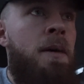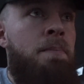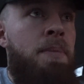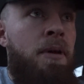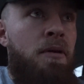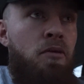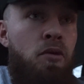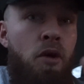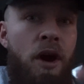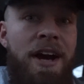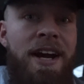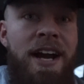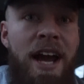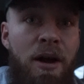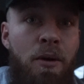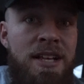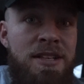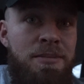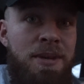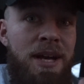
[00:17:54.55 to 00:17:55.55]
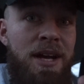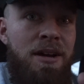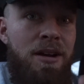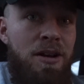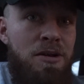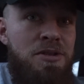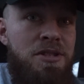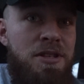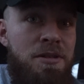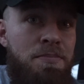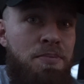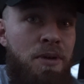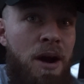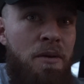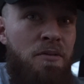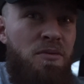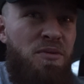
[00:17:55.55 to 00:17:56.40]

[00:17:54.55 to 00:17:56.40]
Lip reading: But right now, as I'm getting close to prep,